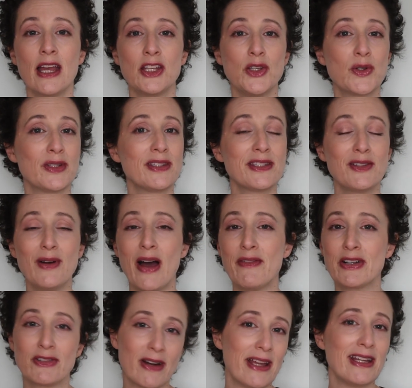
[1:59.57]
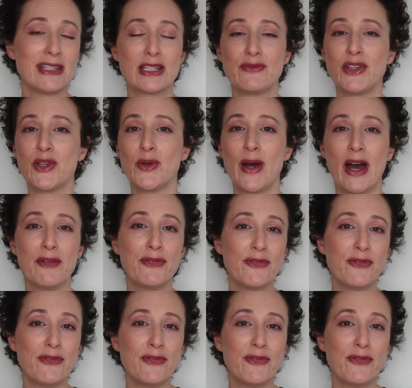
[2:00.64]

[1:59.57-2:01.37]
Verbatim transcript: You can still have a great interview, have